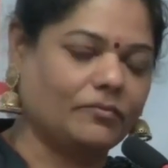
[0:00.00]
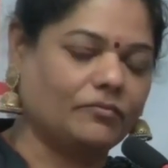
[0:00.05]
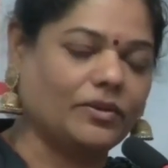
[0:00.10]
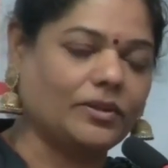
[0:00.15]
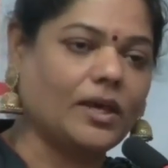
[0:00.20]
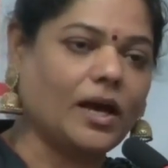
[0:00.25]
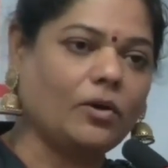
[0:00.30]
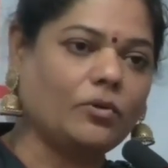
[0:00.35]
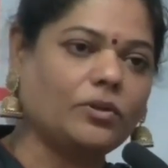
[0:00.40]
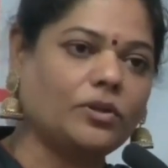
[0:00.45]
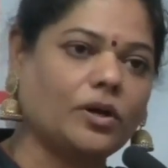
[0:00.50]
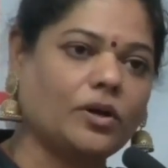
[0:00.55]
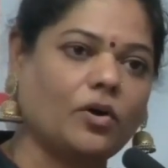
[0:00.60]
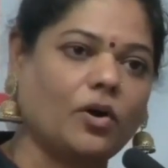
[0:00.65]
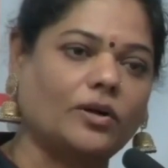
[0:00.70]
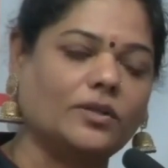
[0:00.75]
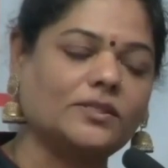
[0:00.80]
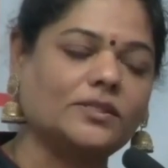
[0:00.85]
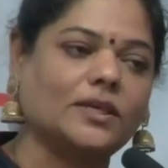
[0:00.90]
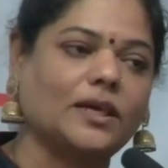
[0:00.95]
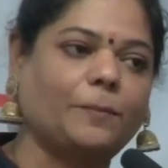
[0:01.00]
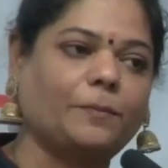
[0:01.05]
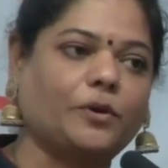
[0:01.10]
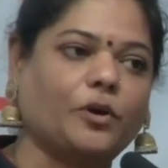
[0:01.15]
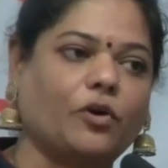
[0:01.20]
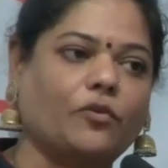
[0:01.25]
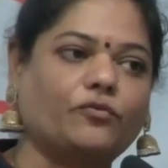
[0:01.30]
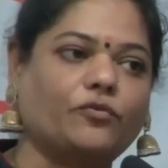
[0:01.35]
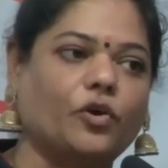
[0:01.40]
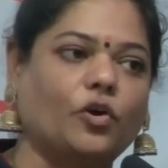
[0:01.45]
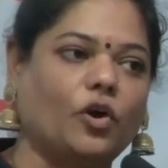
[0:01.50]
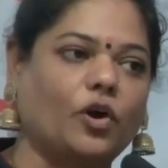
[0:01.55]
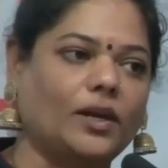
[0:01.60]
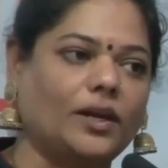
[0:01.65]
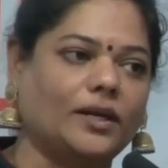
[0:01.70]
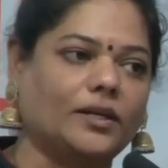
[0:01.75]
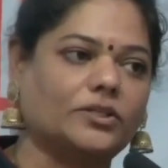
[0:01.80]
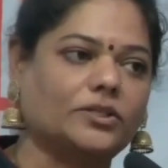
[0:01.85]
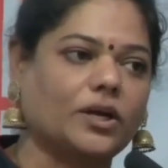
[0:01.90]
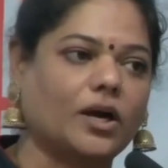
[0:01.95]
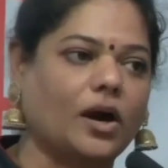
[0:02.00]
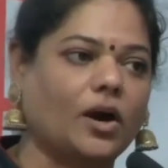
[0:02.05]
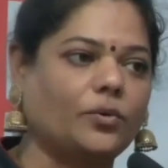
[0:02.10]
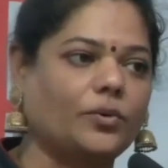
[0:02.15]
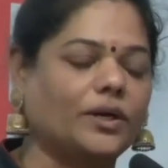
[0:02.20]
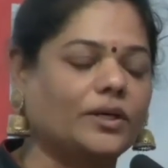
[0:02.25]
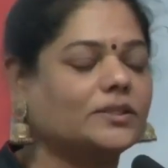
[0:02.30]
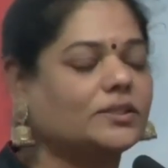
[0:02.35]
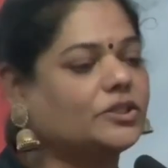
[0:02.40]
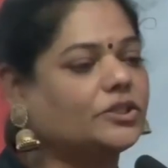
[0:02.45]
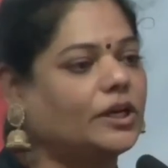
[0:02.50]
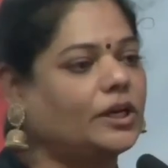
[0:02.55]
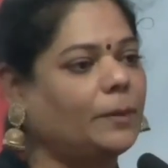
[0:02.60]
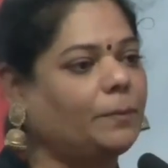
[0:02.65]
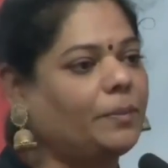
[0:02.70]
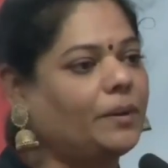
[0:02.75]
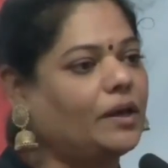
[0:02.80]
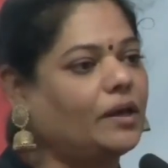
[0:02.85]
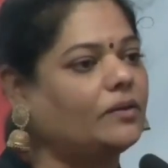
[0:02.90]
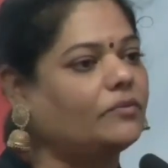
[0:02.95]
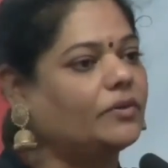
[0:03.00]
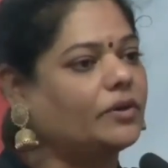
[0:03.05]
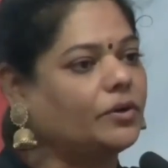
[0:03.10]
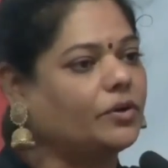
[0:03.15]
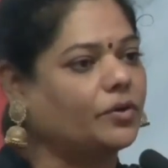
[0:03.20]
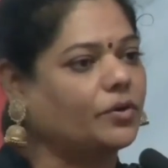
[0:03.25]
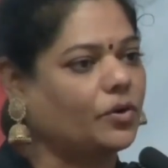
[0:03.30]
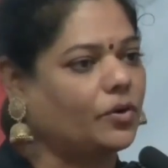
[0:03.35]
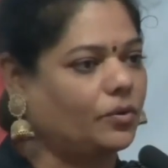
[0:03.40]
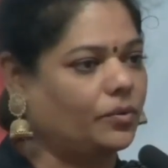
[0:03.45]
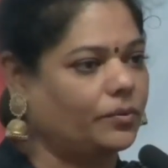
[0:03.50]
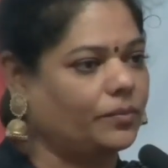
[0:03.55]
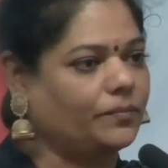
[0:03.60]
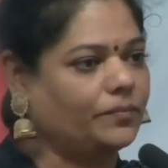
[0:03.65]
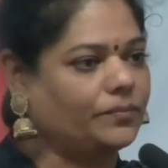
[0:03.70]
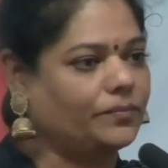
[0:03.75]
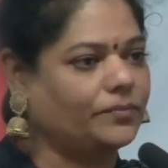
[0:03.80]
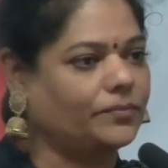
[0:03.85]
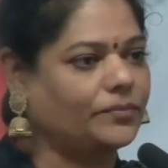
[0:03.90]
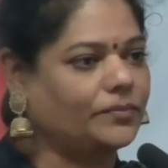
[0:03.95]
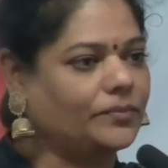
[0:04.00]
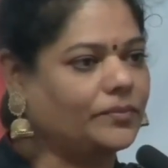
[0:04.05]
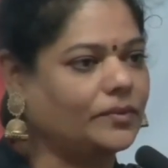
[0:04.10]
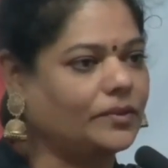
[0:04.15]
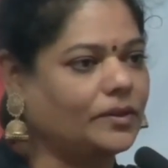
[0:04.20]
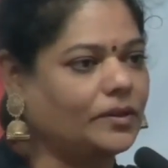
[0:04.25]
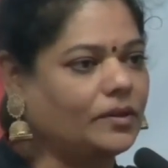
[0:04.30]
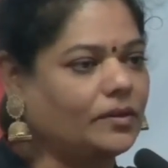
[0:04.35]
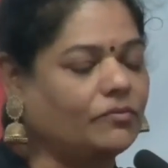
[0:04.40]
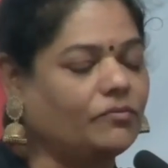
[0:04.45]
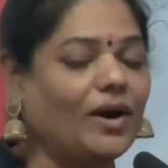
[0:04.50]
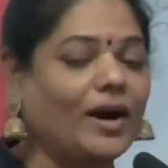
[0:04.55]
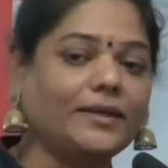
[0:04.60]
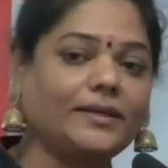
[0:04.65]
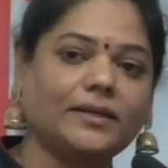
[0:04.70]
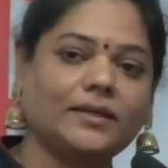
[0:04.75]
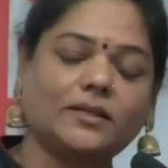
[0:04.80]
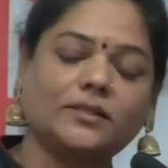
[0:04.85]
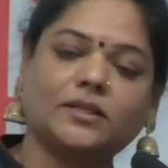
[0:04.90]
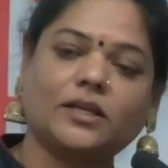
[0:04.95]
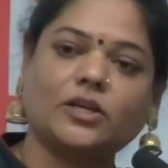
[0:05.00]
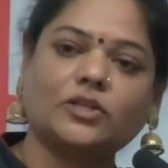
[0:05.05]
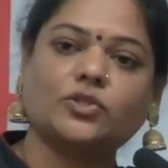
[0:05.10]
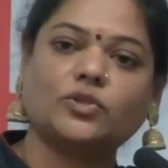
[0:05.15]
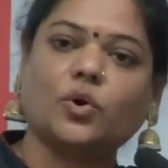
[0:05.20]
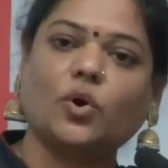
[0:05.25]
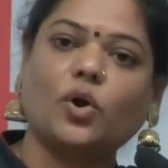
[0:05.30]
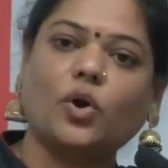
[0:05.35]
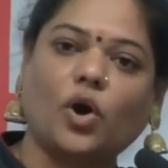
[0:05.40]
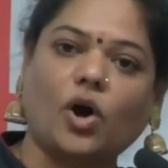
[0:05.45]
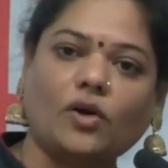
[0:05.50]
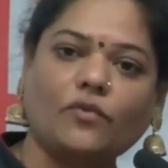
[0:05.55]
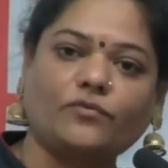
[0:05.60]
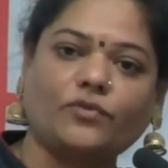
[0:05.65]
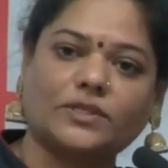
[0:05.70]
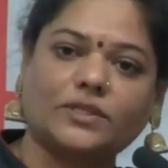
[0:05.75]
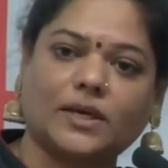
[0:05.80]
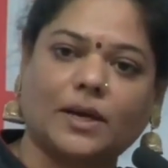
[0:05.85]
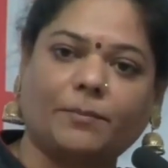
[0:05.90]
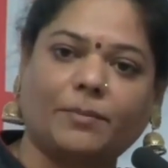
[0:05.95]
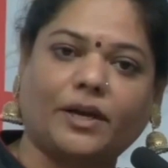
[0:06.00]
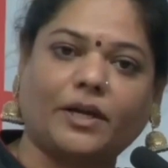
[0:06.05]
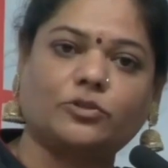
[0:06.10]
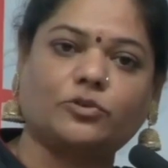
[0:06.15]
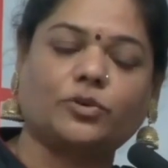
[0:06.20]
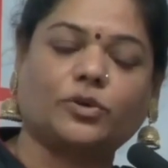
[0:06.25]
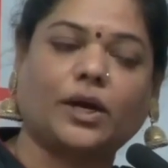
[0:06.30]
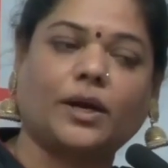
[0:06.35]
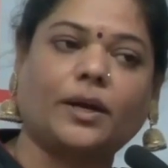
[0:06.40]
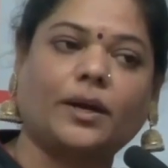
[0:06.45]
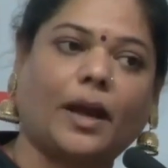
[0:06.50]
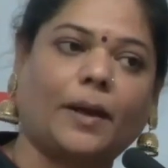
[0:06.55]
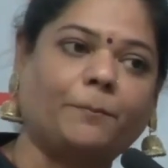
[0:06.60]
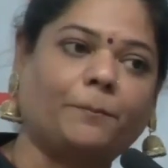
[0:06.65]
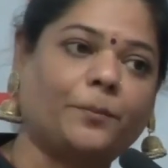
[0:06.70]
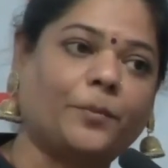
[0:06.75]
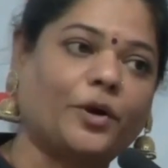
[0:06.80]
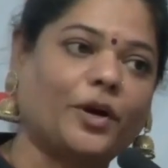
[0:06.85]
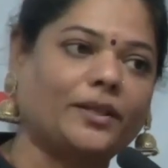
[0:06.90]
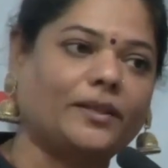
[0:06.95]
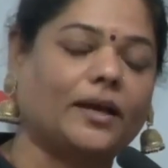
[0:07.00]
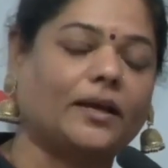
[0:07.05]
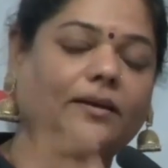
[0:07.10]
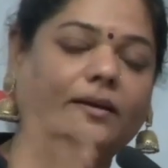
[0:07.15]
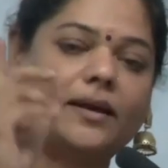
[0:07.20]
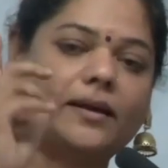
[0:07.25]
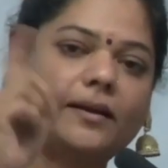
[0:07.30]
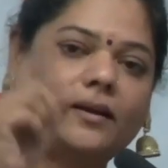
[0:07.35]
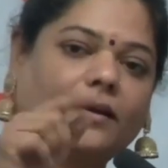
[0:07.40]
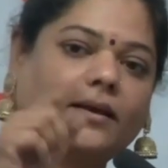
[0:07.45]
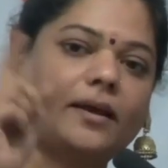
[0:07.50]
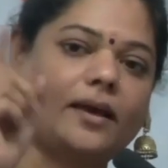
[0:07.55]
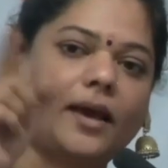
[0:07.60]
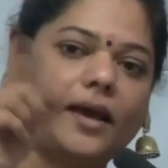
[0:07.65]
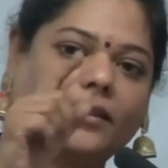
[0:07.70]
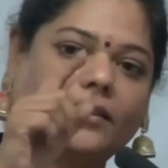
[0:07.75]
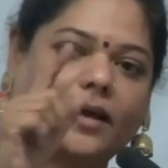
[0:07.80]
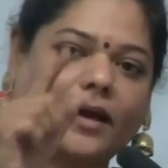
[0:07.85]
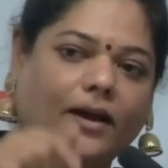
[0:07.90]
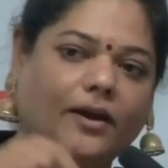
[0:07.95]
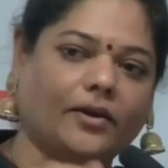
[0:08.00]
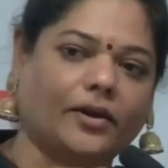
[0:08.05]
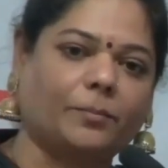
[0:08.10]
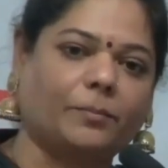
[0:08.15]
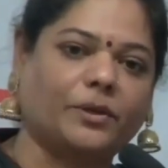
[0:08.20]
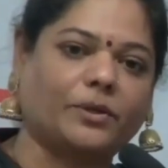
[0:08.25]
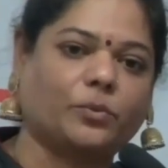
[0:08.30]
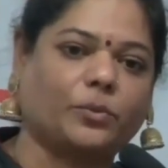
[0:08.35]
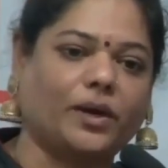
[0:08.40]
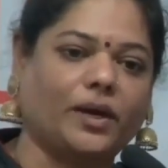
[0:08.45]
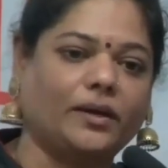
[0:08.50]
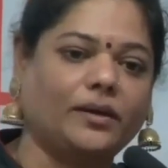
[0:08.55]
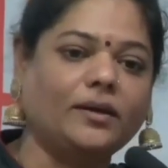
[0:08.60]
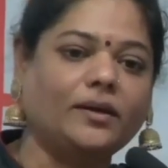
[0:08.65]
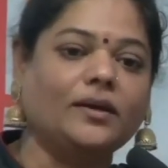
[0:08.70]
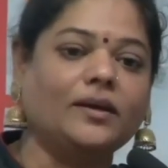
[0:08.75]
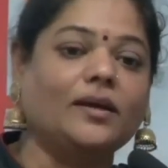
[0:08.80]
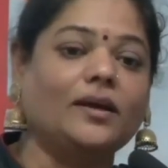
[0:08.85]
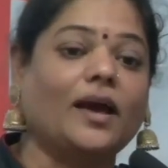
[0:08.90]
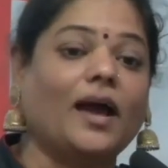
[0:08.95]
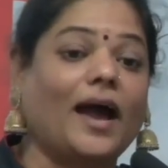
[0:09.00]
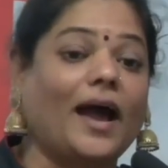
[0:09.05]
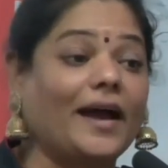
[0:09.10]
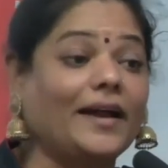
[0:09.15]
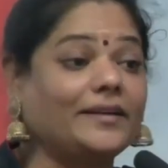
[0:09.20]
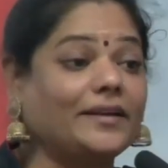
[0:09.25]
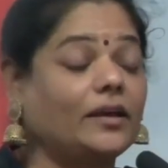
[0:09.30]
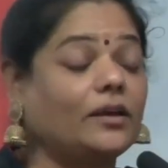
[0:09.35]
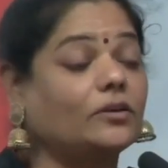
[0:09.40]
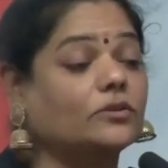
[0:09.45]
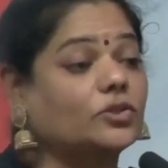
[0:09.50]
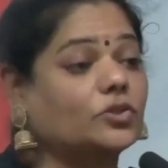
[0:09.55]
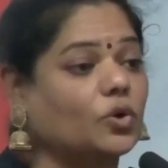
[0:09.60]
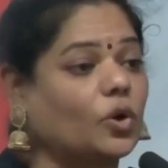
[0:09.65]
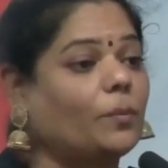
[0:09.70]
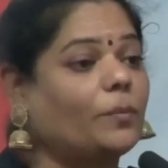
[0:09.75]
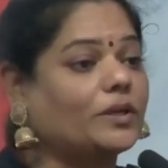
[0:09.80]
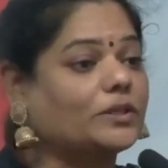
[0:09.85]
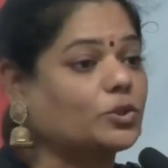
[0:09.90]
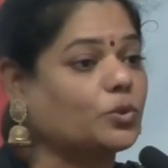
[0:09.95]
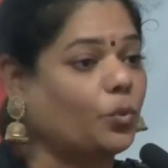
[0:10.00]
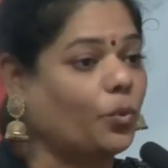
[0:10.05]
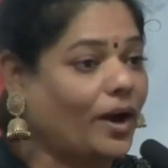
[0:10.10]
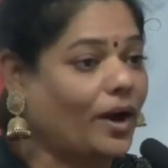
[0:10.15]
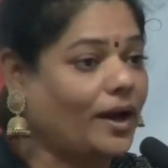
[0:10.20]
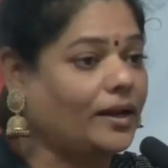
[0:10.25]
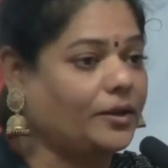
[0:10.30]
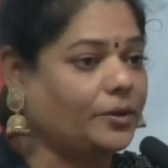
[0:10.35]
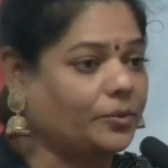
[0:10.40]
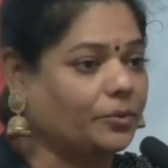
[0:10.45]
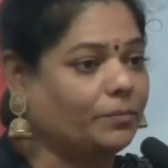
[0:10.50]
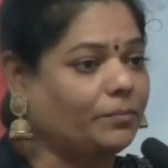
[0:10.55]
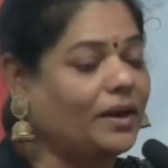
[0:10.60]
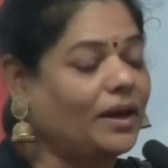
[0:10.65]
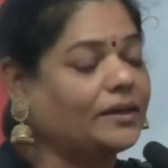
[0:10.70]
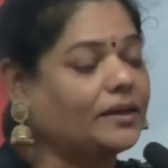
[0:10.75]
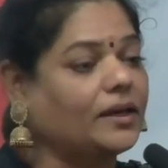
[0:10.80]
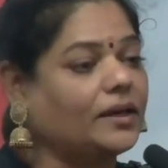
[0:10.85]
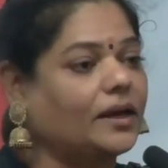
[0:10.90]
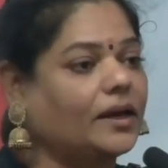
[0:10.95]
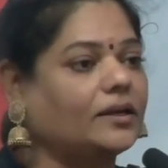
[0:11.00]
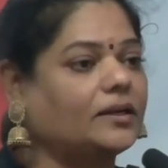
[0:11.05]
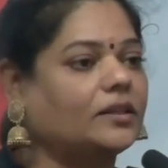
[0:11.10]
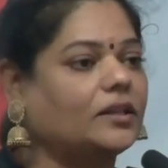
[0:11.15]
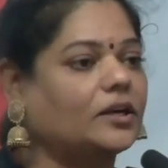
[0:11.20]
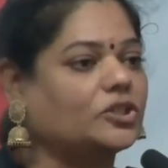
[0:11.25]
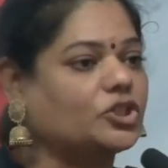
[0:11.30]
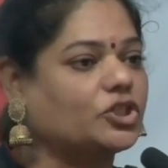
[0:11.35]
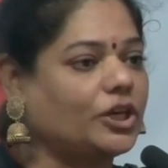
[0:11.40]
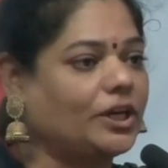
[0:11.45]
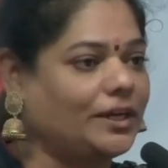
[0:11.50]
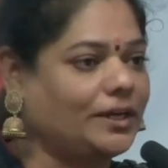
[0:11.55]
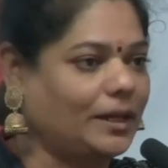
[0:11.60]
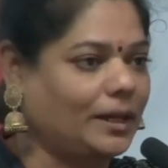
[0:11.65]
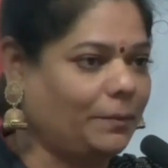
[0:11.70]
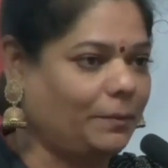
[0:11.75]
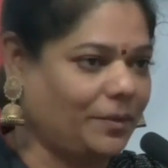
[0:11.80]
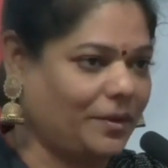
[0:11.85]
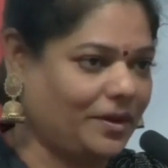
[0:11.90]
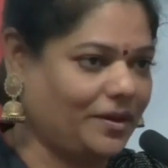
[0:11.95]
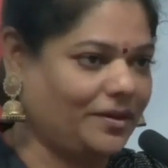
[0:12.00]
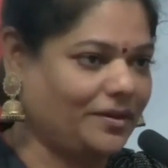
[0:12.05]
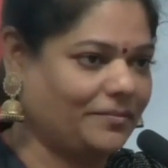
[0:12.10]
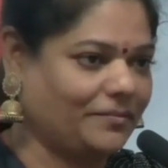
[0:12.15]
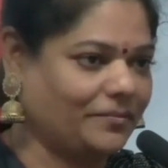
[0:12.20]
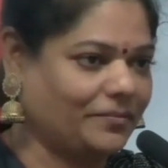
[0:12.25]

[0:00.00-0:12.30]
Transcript: Without the concept of knowledge, how does GDP even grow? Why did it take so long for somebody to come and put in that little K there in between adding so much value, making it the GDP.